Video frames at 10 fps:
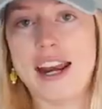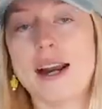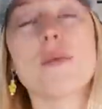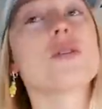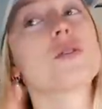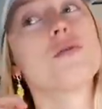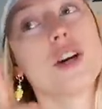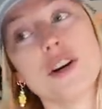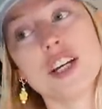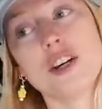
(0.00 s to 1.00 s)
And I'm also
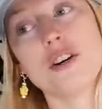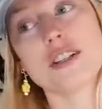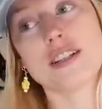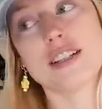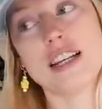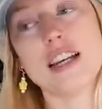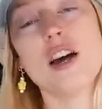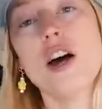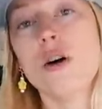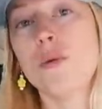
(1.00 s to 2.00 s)
very curious to
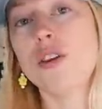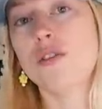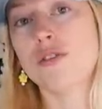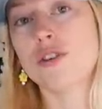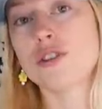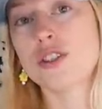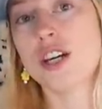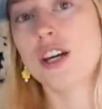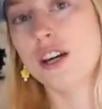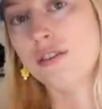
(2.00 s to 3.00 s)
see what the first
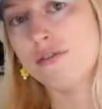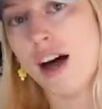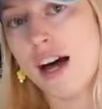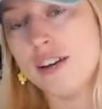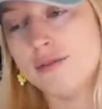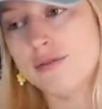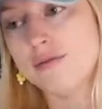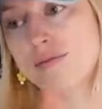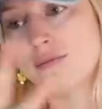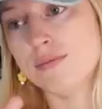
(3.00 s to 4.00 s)
five,
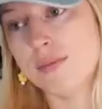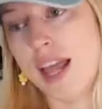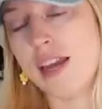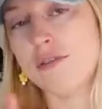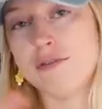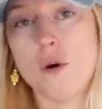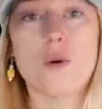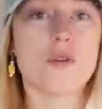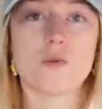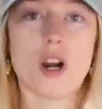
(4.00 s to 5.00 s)
eight
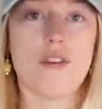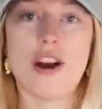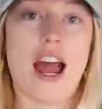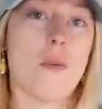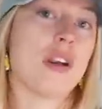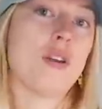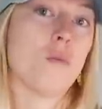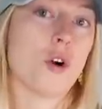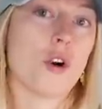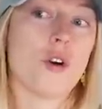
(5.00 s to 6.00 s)
photos, whatever, how many
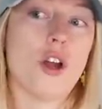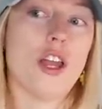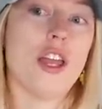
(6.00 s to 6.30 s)
were.